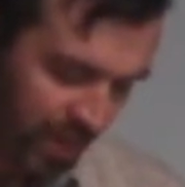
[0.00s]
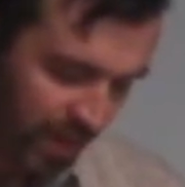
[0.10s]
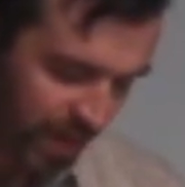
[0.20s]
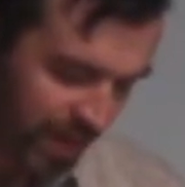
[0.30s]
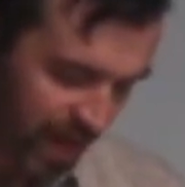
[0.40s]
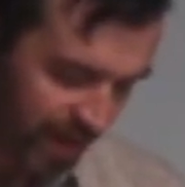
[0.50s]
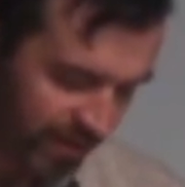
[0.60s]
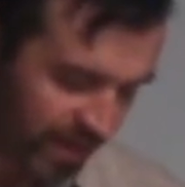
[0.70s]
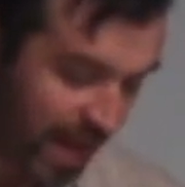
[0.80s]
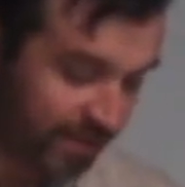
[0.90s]

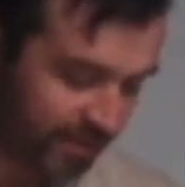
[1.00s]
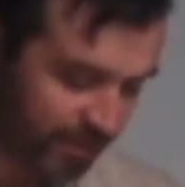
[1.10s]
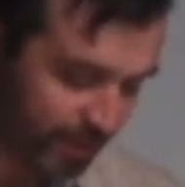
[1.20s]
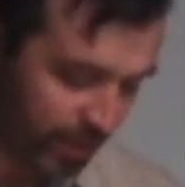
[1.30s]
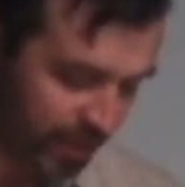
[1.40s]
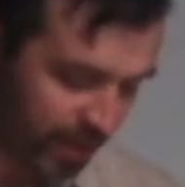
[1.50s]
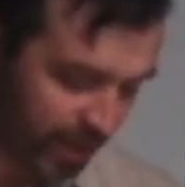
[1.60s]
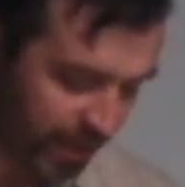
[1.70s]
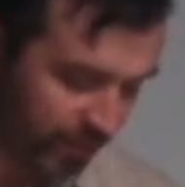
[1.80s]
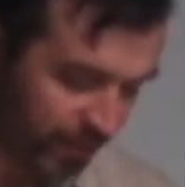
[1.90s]
Has he spoken,
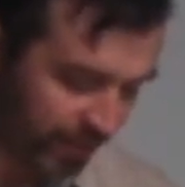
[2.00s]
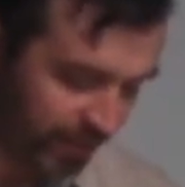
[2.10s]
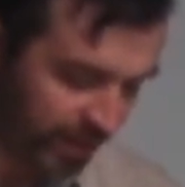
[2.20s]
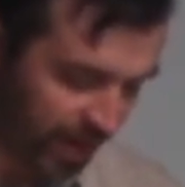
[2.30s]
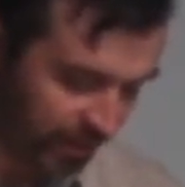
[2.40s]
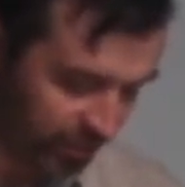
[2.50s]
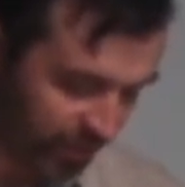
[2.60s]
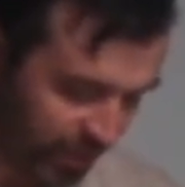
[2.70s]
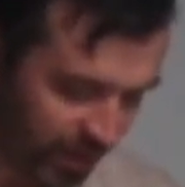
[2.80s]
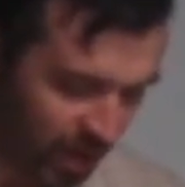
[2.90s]
and will he not do
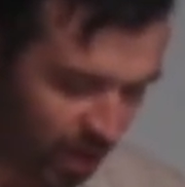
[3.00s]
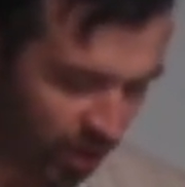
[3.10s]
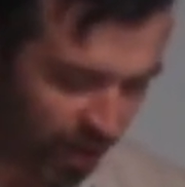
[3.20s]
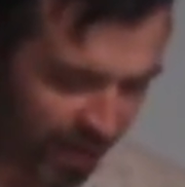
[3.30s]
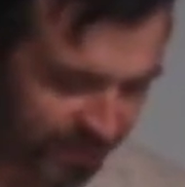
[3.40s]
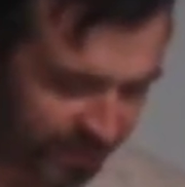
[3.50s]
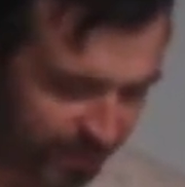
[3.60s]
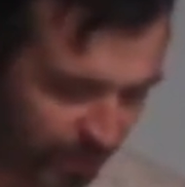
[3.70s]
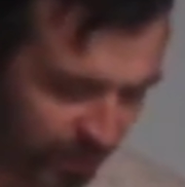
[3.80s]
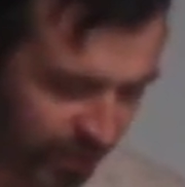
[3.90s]
it? Or has he
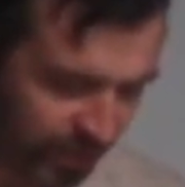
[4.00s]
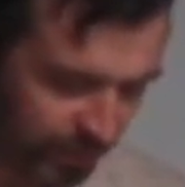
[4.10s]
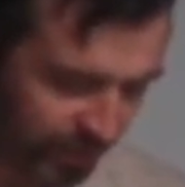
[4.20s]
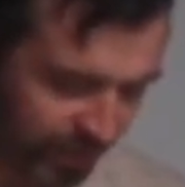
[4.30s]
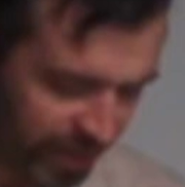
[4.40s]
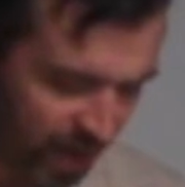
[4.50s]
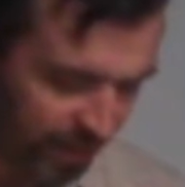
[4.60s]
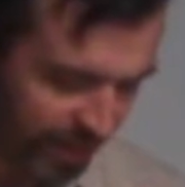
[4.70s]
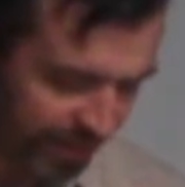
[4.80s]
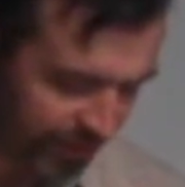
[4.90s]
spoken, and will he not
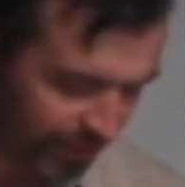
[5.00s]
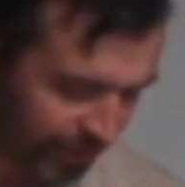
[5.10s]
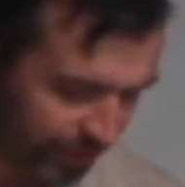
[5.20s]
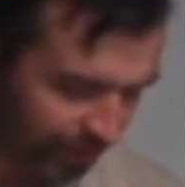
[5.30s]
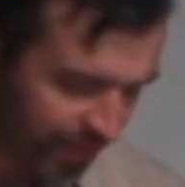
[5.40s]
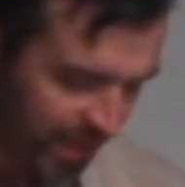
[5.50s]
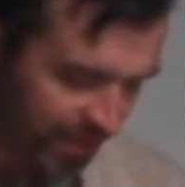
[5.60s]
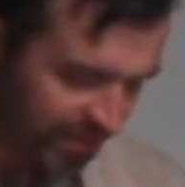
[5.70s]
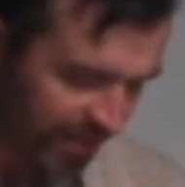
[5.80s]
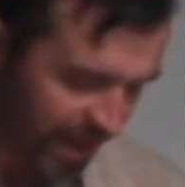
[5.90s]
make it good?
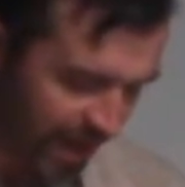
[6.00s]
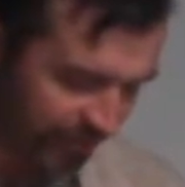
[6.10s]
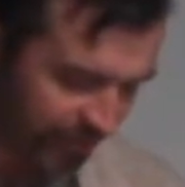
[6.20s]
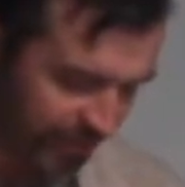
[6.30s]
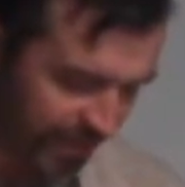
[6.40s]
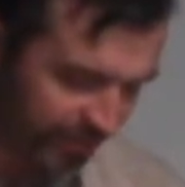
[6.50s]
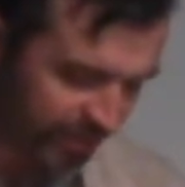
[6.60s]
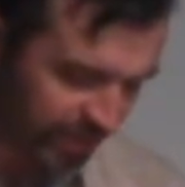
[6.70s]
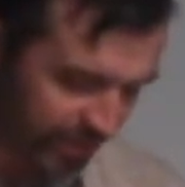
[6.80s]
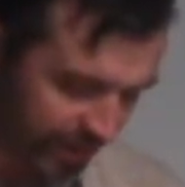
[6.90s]
See, I have received a
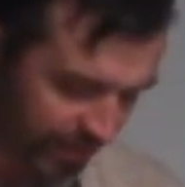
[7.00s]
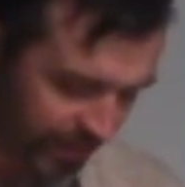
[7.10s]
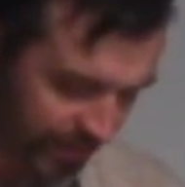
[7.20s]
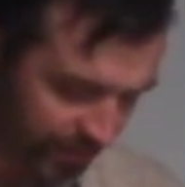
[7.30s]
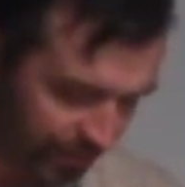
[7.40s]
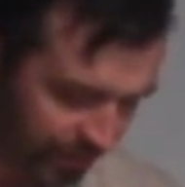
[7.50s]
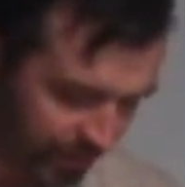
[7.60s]
commandment to